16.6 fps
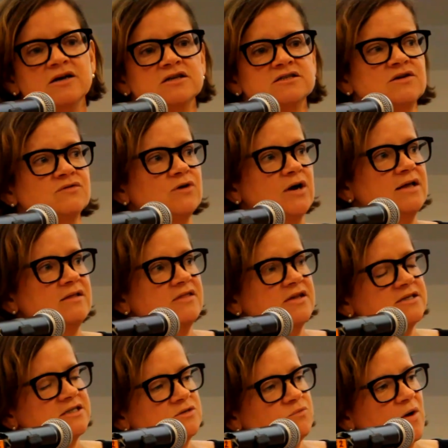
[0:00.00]
So in
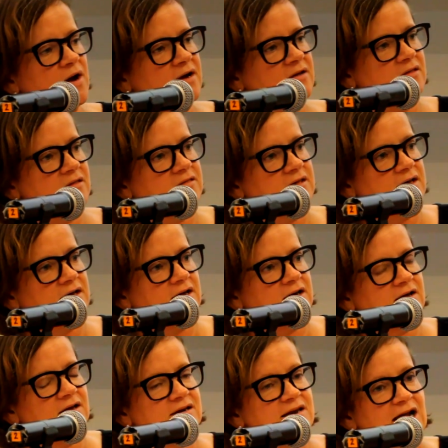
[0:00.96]
this way,
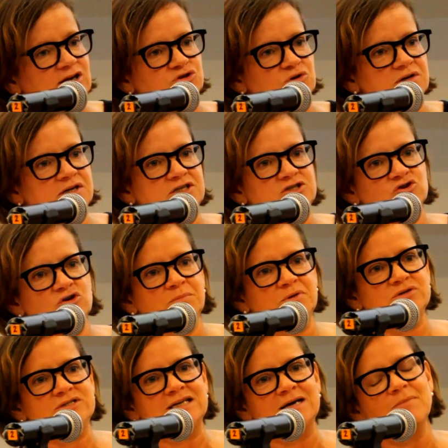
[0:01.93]
the Natural History
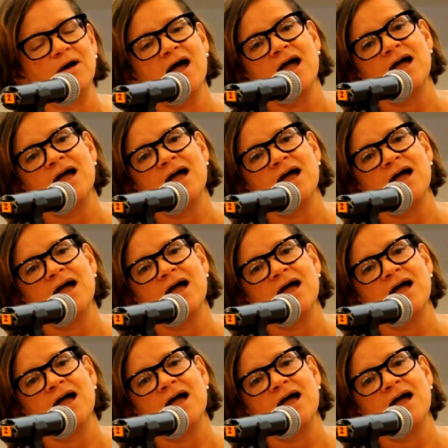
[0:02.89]
Museum